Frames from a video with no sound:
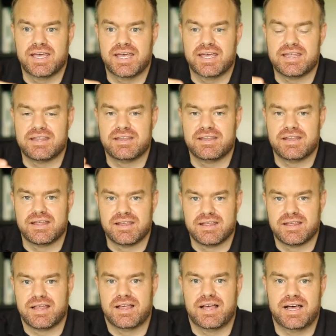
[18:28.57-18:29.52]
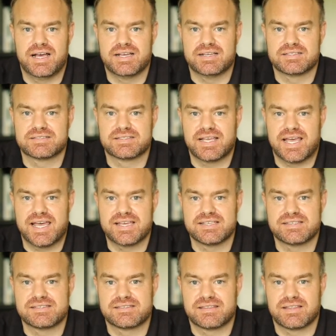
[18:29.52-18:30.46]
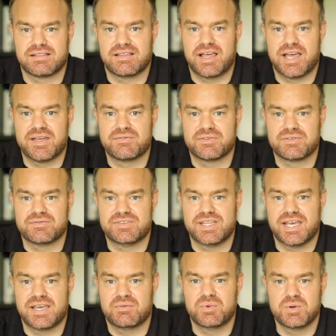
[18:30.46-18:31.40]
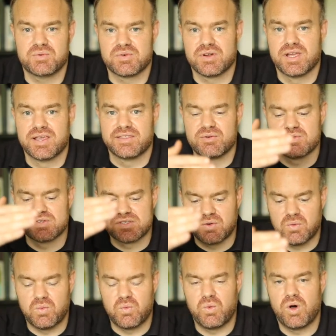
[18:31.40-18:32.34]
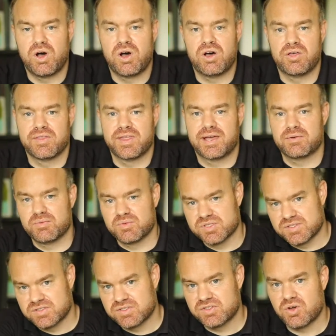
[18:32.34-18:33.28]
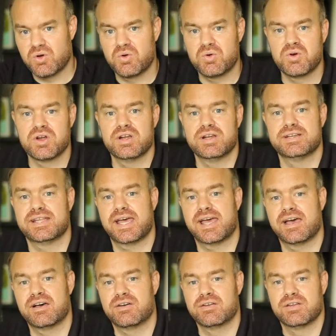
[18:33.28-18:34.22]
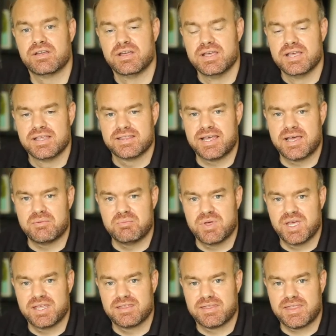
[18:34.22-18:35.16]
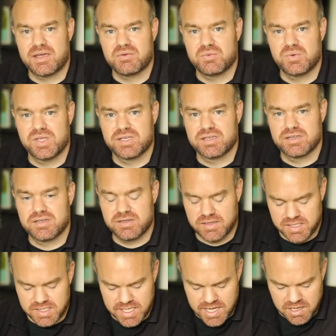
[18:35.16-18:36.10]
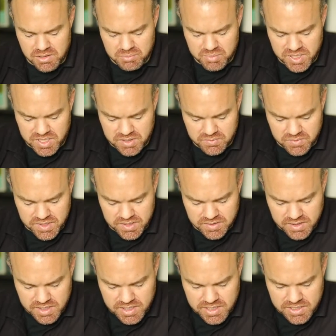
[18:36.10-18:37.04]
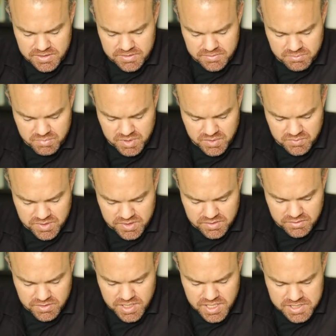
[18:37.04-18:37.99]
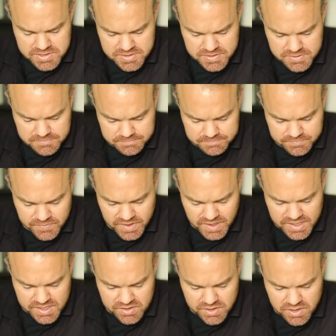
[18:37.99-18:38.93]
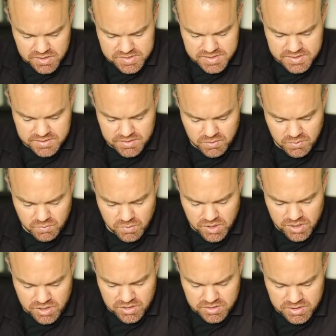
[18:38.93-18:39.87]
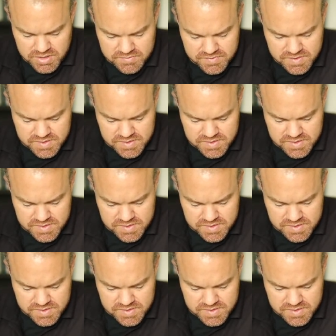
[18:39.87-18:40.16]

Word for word: and us as the life of dead. We were there was a wall that was torn down that meant that we could now be with God, be with Christ. He calls it the wall of